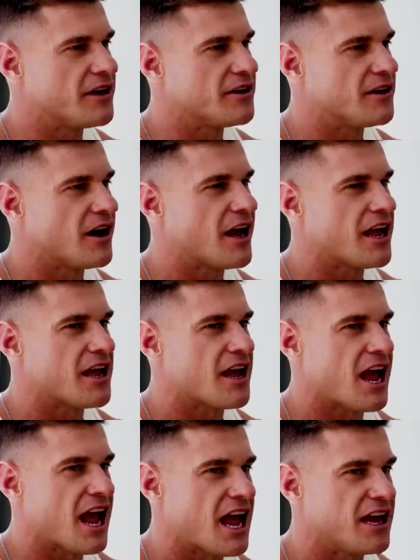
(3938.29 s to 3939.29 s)
Weird. I,
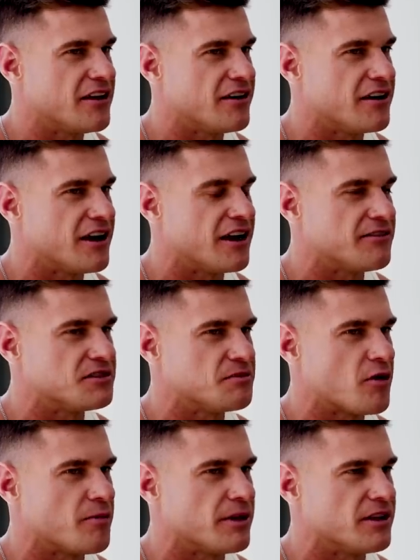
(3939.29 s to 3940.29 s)
I hate it.
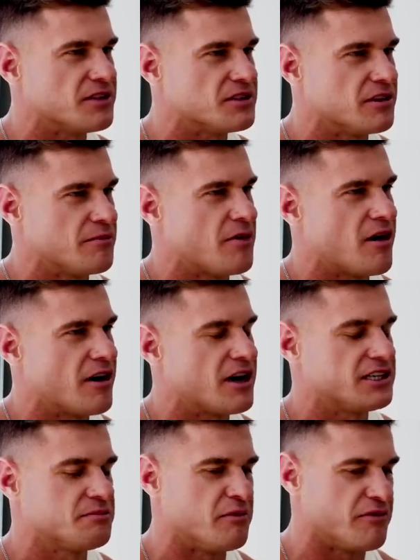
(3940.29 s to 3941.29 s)
I've spoke about this on
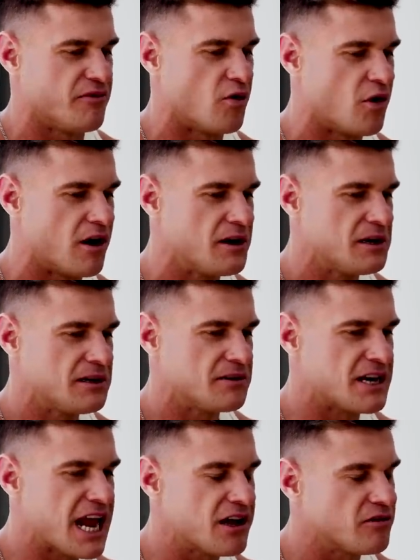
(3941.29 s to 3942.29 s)
podcast before.